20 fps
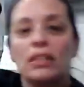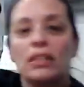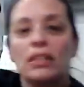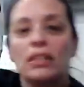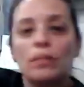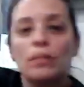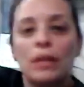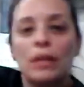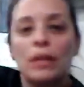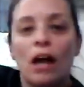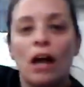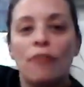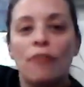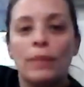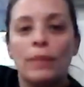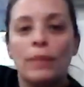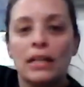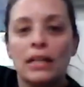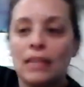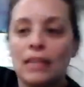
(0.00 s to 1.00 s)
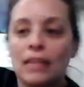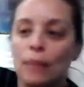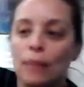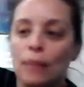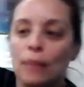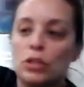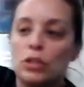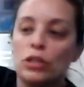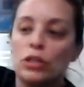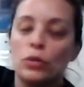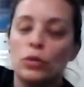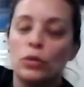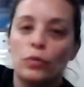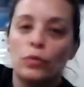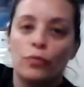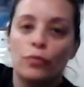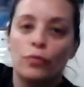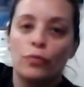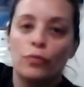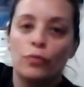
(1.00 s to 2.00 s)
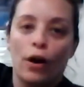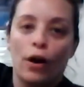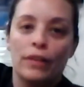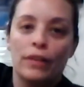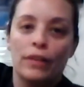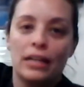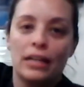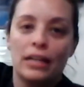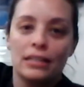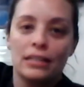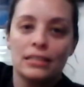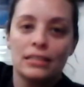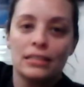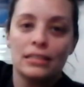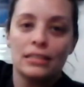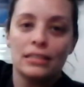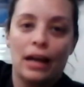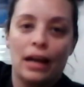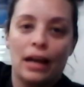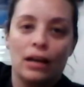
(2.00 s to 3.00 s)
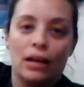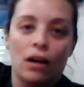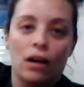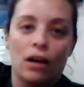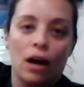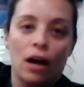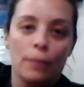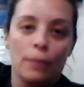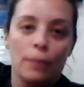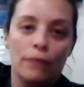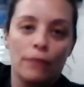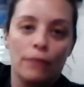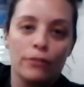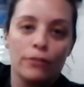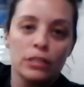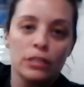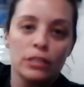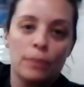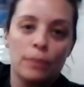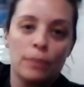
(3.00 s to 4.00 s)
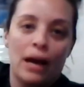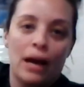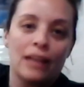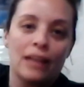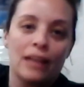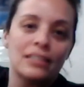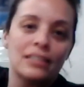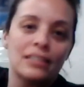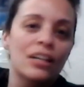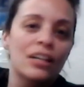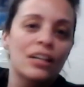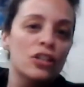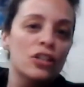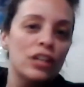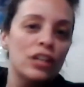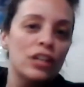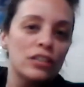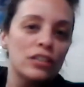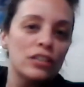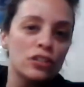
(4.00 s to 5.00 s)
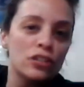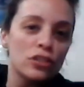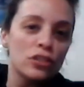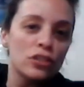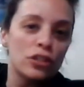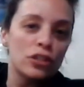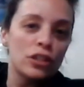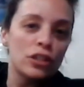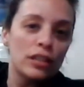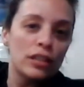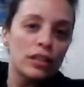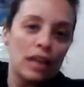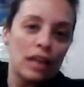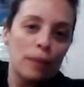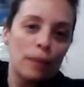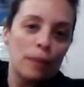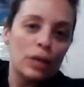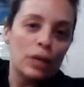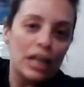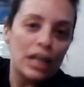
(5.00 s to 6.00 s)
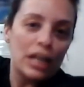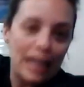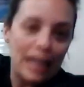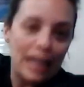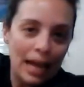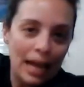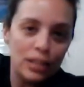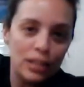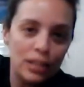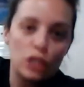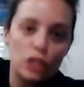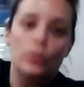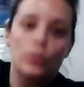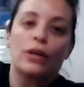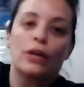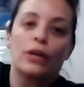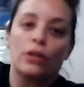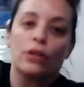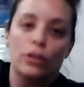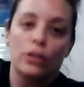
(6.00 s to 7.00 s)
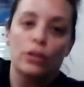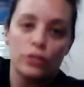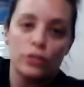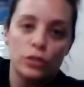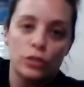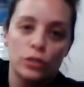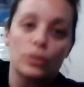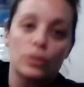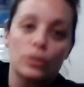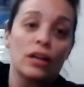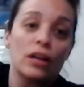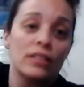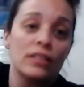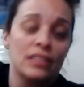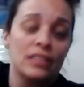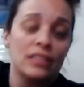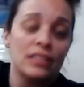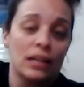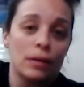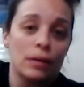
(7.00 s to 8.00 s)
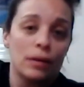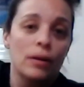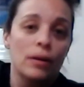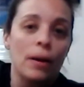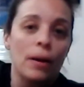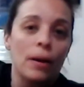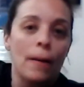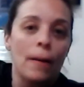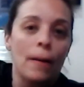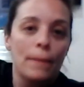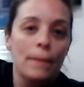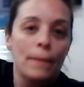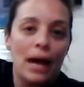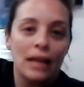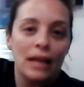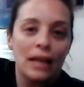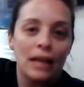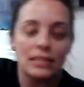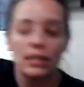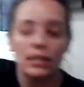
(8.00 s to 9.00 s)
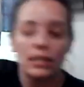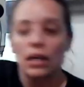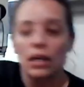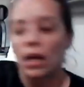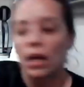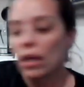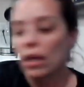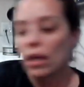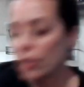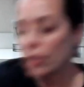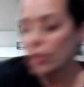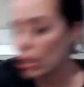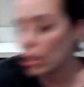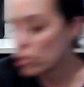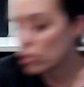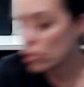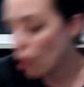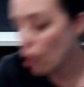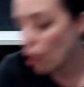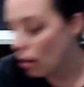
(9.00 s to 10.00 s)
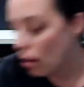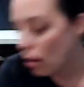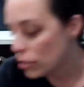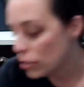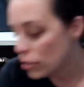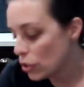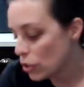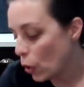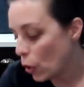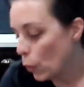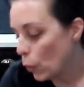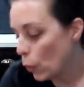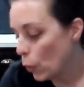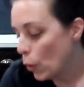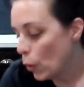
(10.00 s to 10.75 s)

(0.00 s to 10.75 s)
bit off because I'm too far on the inside on my first pass, chances are good that I'm going to get to it or closer to it on the second pass. There's also